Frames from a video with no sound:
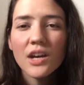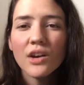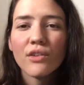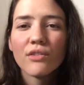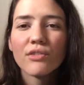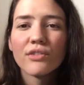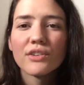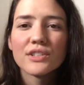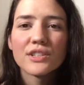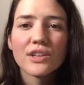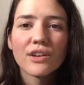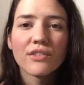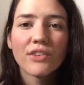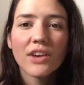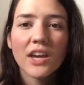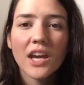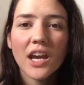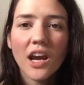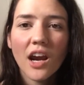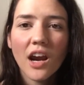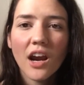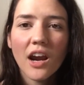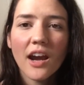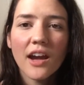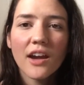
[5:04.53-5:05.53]
for
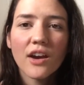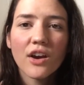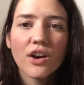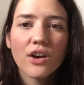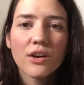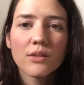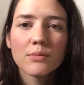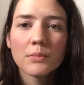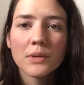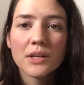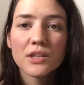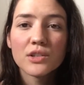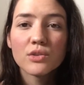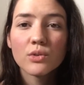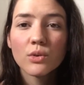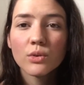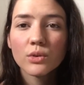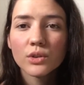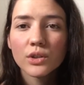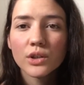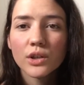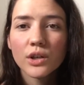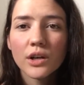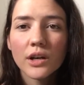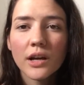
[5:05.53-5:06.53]
self-care. I hurt my
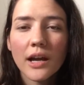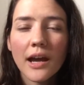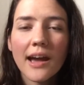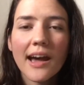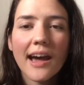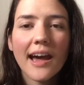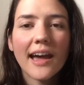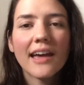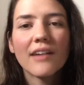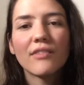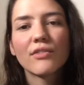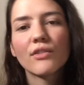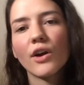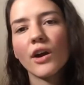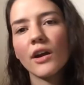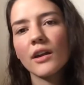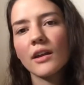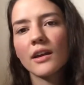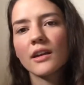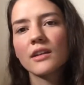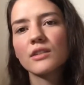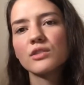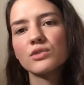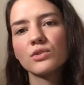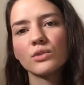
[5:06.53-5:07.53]
shoulder. I have
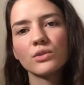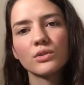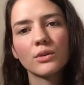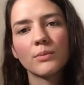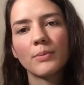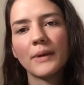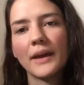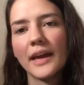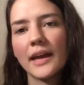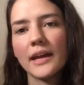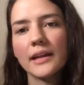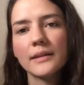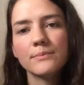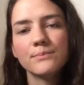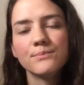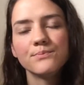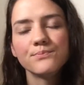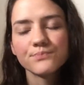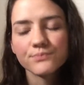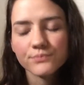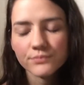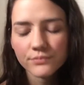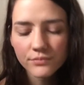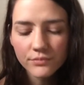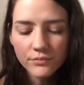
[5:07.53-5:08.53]
chronic shoulder pain,
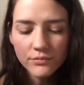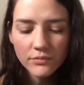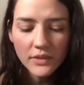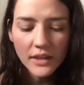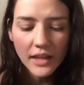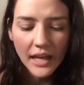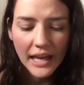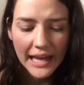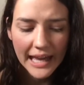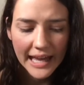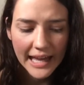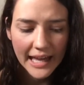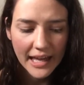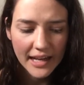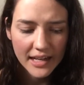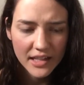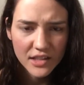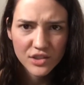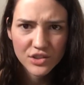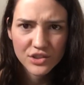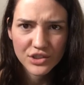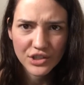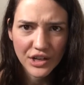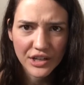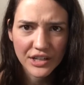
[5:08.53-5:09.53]
and
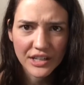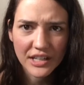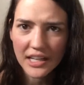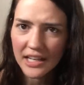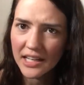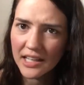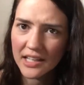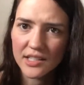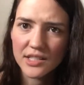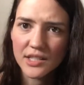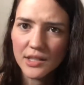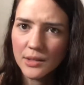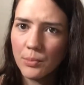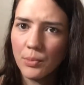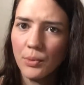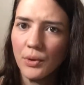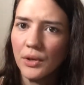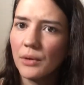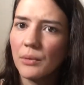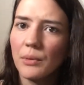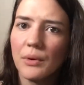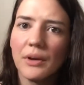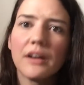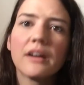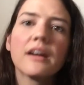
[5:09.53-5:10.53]
it started getting to the
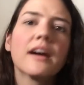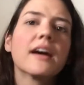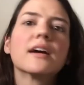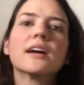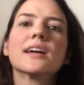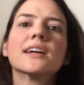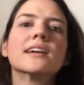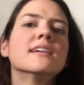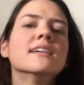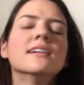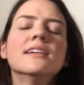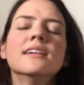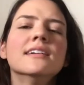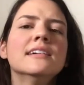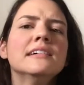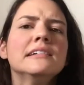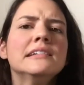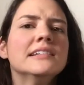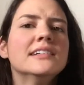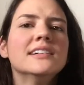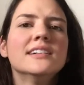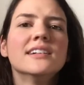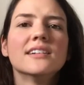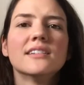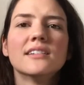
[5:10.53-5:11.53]
point where I
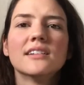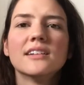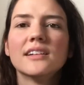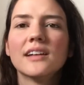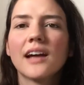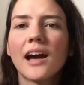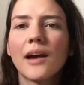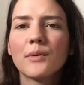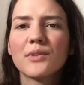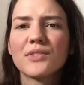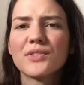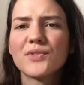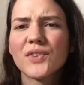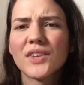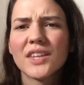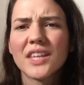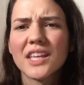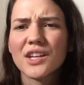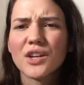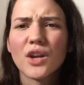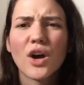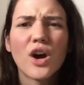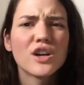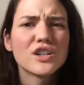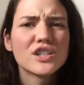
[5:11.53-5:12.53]
I was
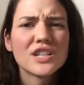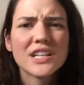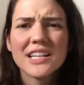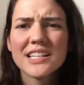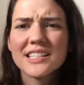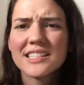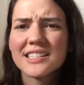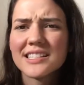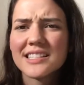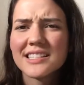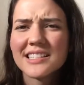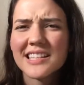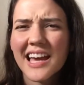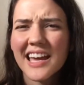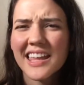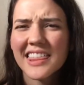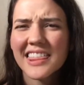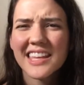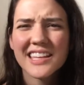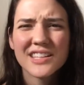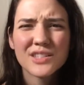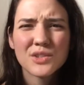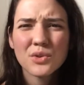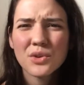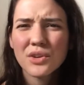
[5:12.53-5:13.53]
feeling nauseous. I
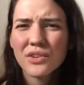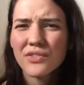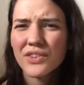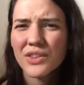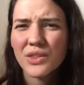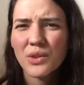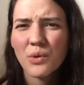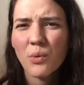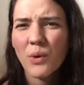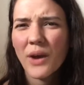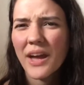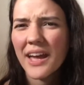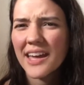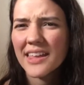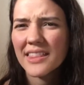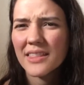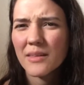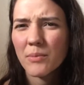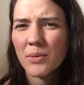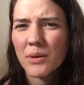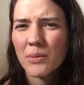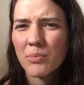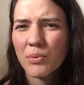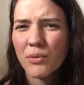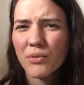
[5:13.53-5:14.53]
think sort of in the way
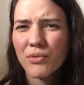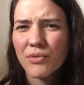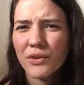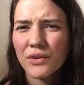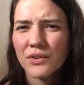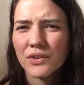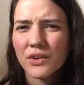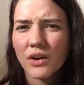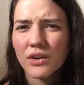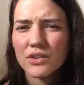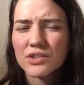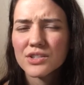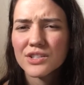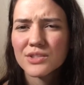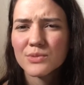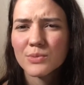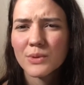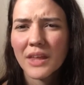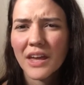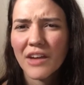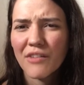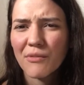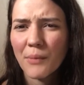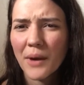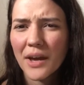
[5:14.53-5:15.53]
that people feel nauseous
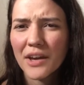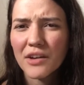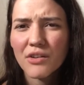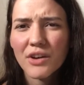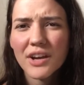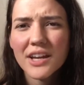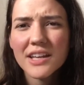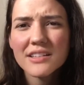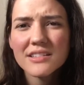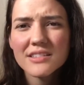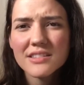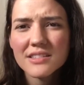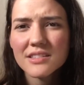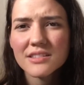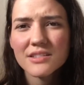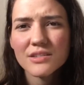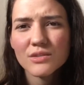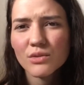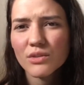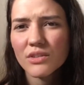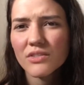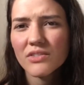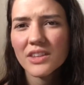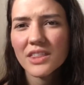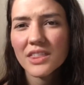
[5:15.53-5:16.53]
when they have migraines,
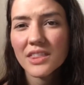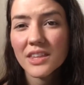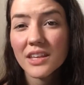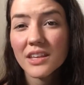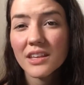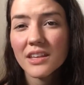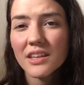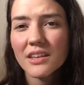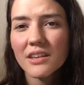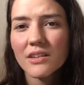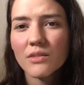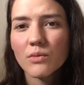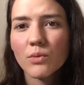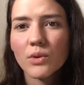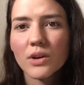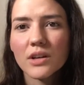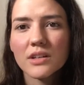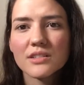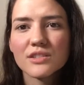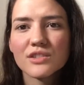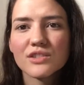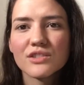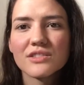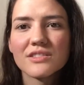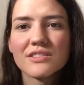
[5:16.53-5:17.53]
sort of a thing, where
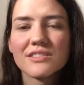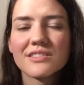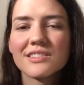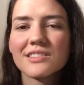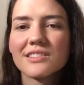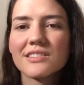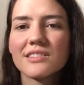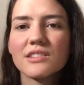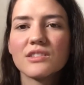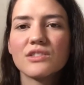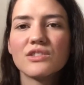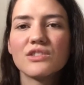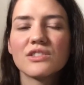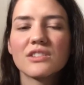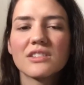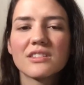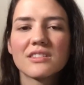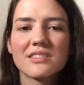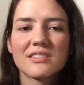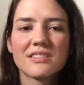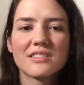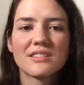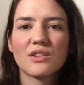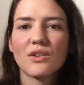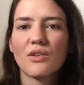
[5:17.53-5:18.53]
it's just, you
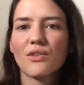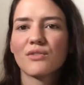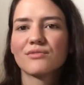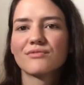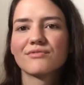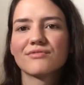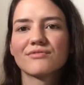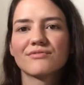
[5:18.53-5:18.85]
just don't,